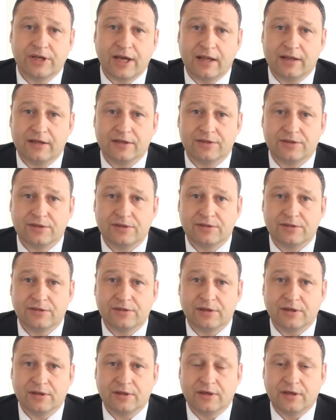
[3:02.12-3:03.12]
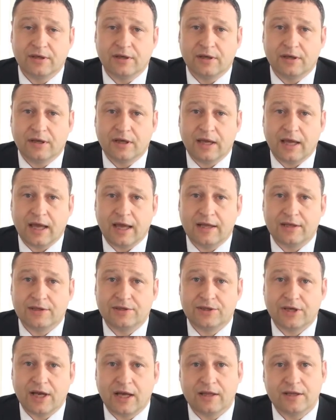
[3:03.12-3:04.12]
challenges
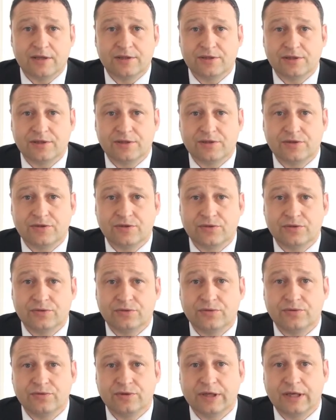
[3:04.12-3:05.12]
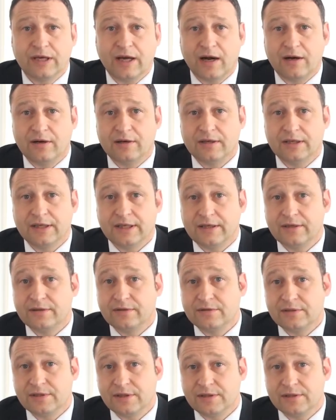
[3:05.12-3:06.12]
and challenges to the current
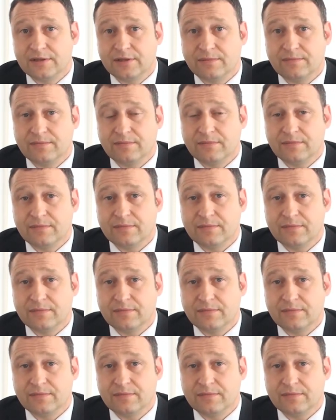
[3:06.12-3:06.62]
legal system.